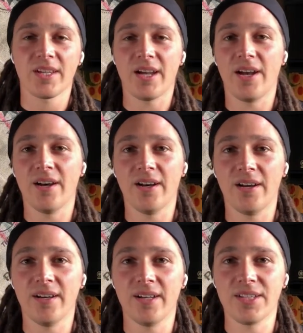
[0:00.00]

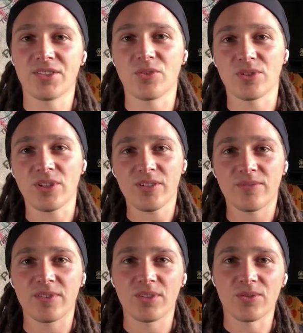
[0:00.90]
And so there was
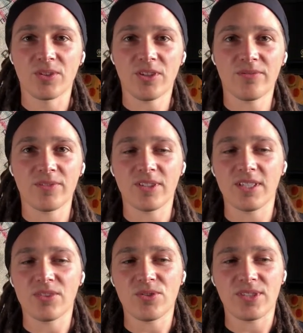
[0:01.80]
a lot of
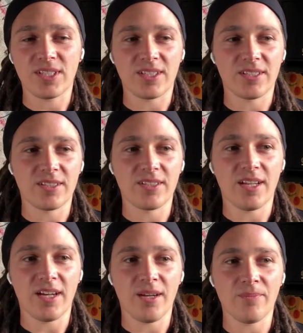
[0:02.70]
interesting
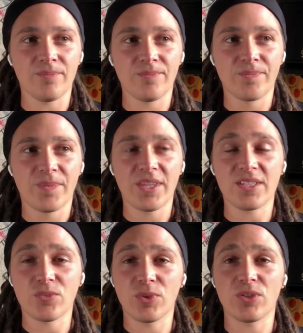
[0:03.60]

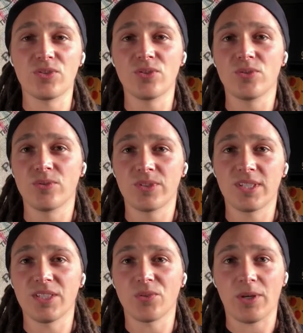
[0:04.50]
things that we could do to
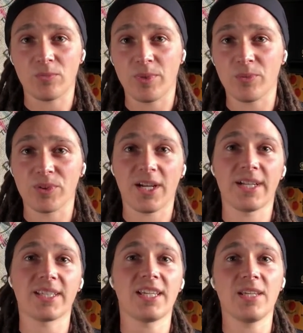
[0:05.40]
interact with people to
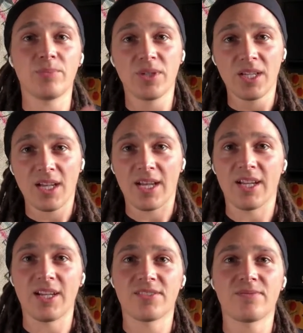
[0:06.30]
kind of keep a
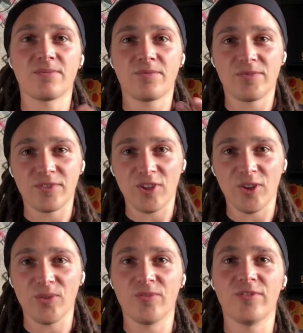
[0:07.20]
nice
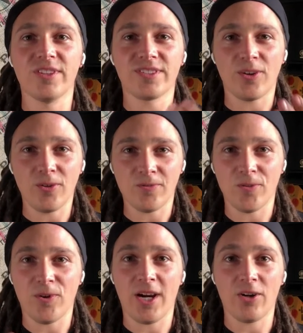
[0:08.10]
flow for this whole
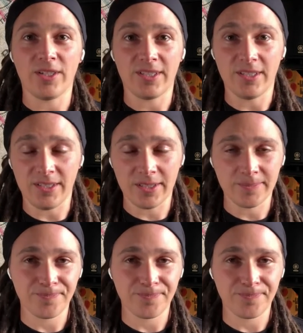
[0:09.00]
4-hour gig.